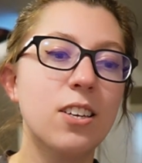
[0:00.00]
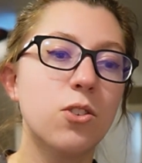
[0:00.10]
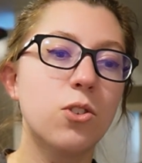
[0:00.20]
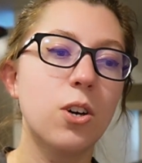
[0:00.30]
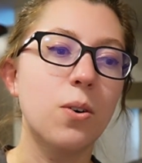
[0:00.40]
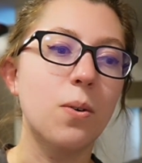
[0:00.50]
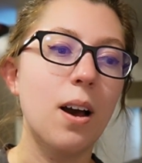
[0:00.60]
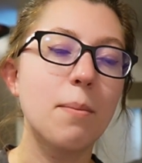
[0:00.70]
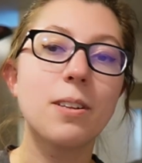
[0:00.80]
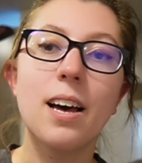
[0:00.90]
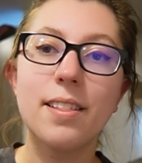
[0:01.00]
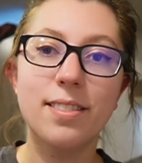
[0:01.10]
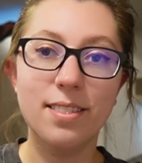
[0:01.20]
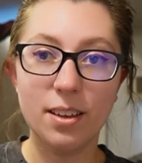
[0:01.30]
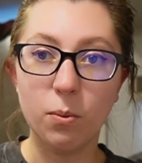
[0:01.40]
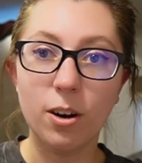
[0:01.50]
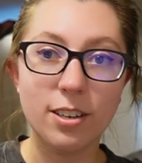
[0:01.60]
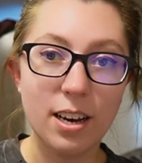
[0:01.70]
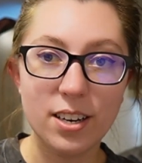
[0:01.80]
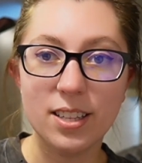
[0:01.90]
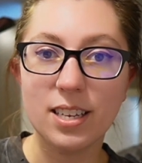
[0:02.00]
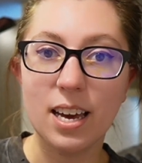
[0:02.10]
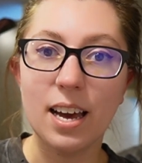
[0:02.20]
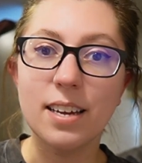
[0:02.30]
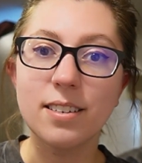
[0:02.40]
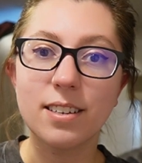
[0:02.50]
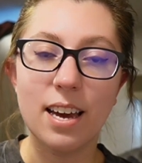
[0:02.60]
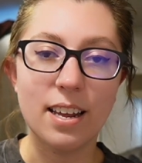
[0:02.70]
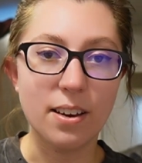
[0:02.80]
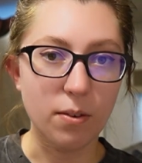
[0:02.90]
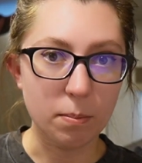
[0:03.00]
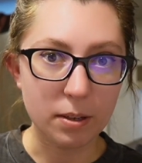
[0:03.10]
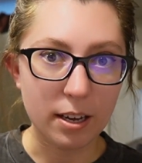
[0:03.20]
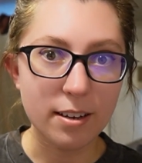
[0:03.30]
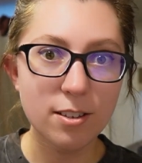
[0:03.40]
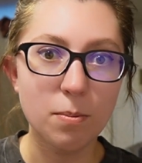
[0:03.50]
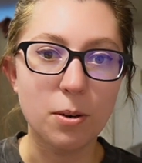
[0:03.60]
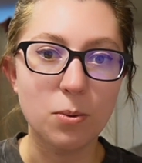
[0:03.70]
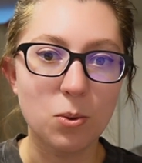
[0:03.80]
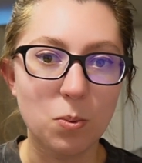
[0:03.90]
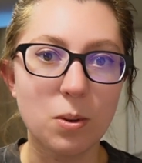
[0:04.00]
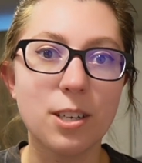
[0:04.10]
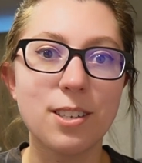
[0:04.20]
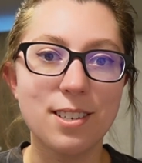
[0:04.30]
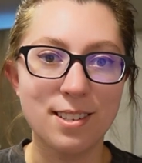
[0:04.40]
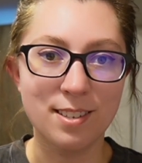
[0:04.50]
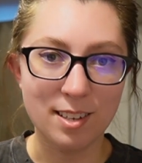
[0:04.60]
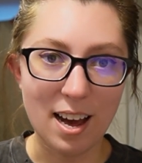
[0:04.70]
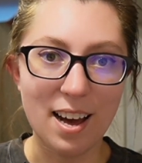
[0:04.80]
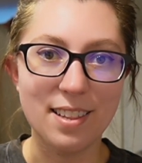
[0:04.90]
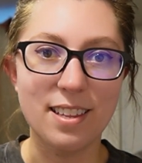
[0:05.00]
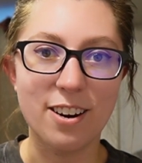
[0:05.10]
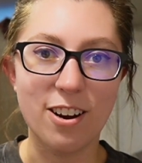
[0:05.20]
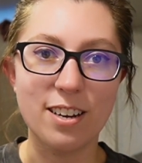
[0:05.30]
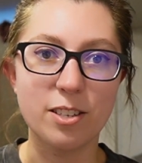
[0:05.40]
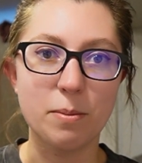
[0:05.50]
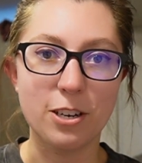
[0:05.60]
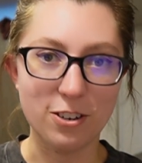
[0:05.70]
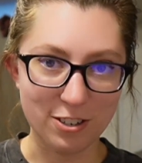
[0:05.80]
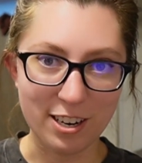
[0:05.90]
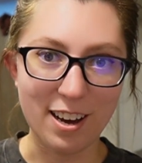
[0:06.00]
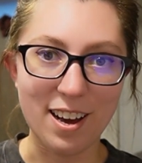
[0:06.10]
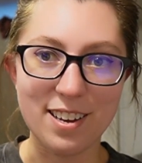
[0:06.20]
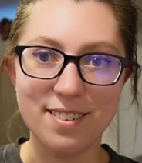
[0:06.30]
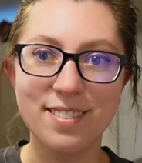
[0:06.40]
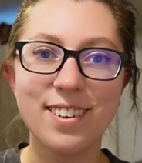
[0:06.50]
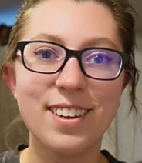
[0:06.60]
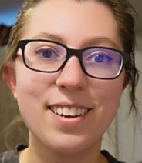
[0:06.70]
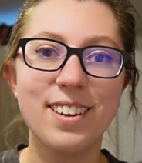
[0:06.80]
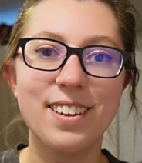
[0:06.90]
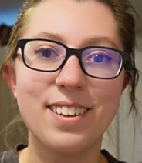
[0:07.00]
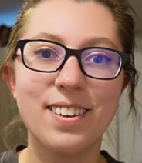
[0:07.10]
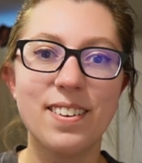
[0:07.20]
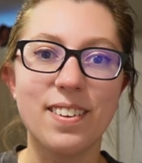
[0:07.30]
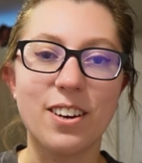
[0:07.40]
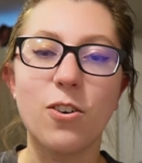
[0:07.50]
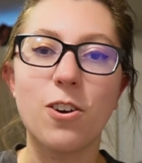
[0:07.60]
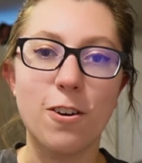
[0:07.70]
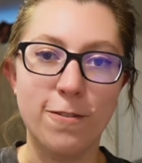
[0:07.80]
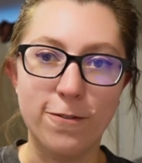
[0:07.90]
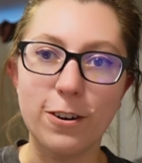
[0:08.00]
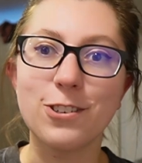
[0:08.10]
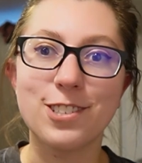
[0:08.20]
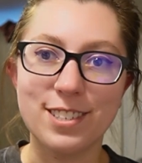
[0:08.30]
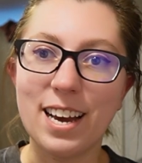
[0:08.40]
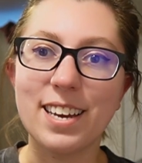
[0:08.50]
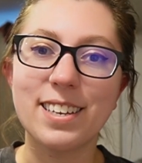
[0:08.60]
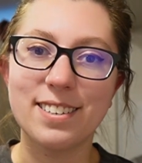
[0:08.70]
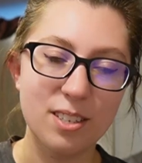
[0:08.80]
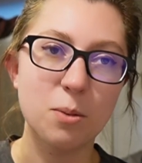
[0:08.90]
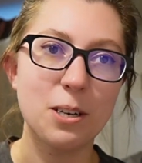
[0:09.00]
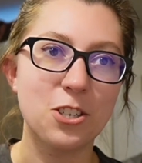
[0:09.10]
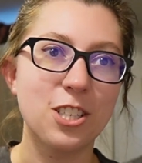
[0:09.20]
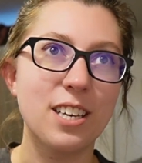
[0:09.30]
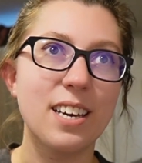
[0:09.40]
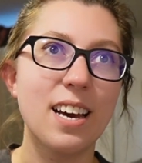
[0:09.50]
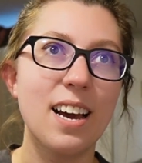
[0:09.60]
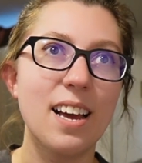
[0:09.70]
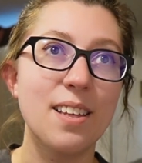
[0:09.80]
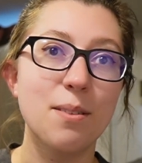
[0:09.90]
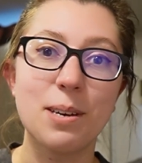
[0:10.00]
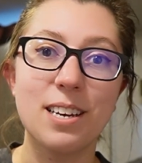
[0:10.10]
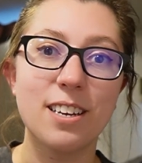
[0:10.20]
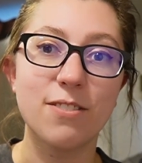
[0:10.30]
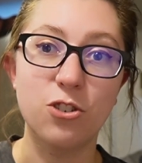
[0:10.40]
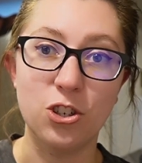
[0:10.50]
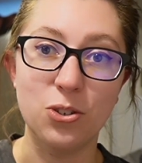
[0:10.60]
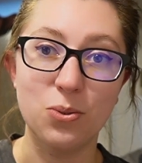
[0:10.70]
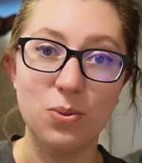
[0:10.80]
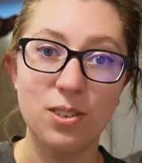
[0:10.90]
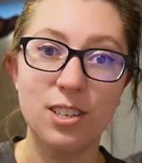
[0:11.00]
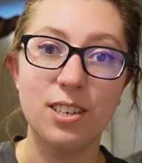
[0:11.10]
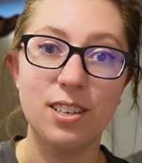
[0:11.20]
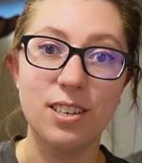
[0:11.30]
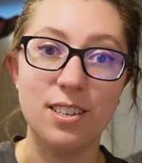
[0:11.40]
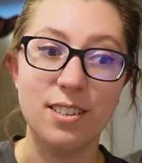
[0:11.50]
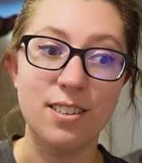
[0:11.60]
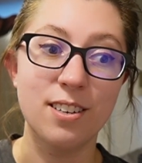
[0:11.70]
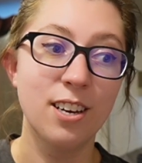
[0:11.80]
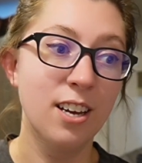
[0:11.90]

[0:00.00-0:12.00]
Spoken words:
So I'm glad it worked out in the end getting it replaced, but it was really sad that our ice maker died like on our first night, especially in the beginning of June in